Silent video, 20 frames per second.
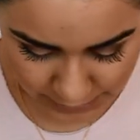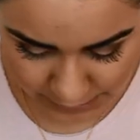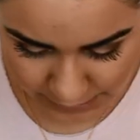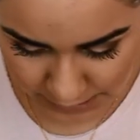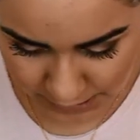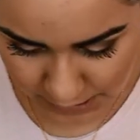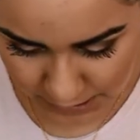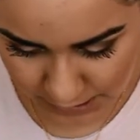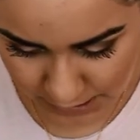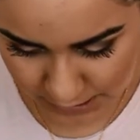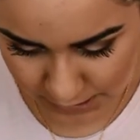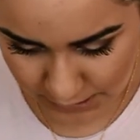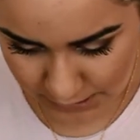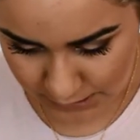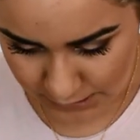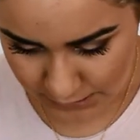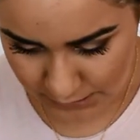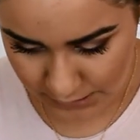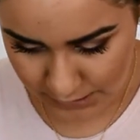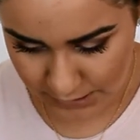
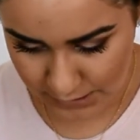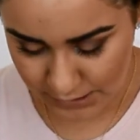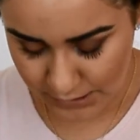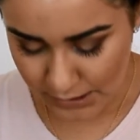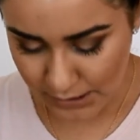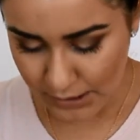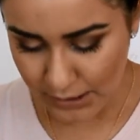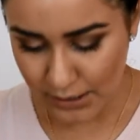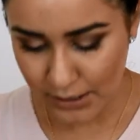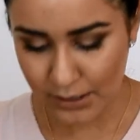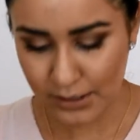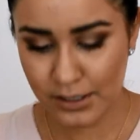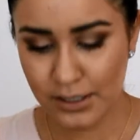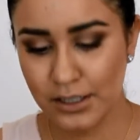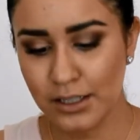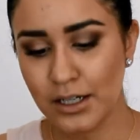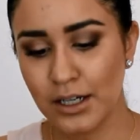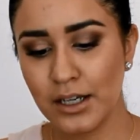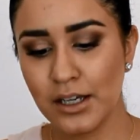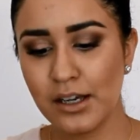And let's see,
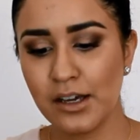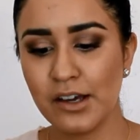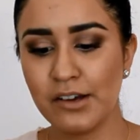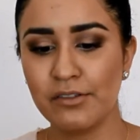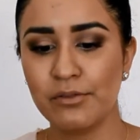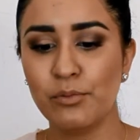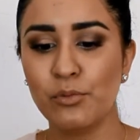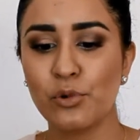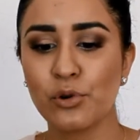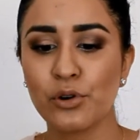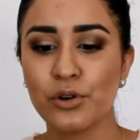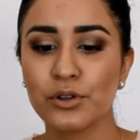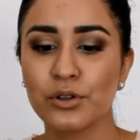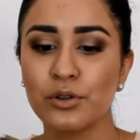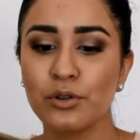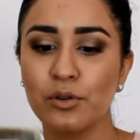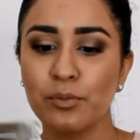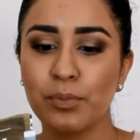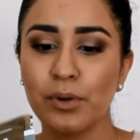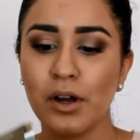I have more
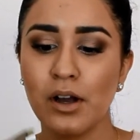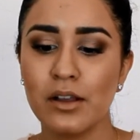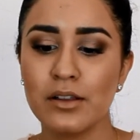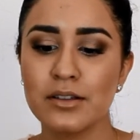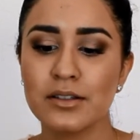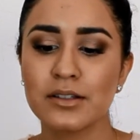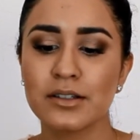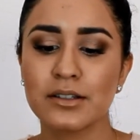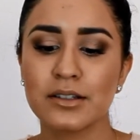coupons.